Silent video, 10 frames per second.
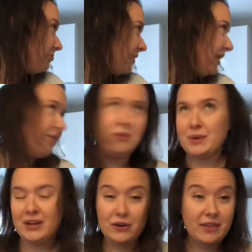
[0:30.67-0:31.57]
If you
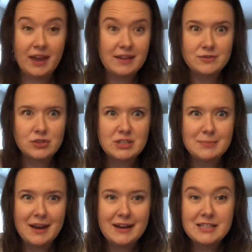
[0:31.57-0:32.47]
can hear that, it's just
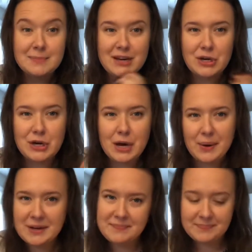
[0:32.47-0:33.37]
my ice maker
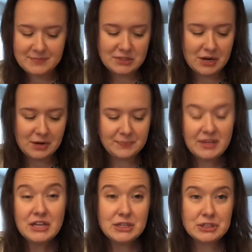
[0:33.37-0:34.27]
going. So
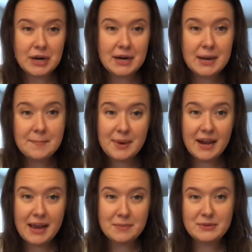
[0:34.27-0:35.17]
sorry, but I
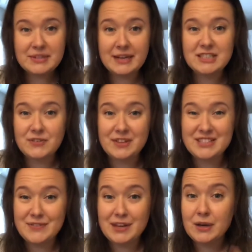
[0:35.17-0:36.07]
am using ice for this
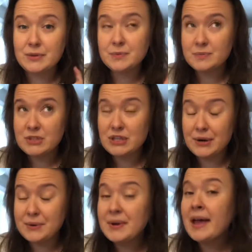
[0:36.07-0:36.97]
video,
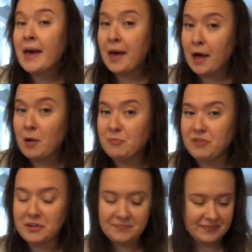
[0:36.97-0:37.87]
so
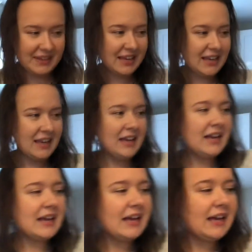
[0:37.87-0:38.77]
helpful.
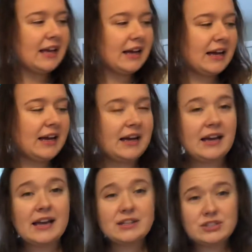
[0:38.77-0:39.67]
As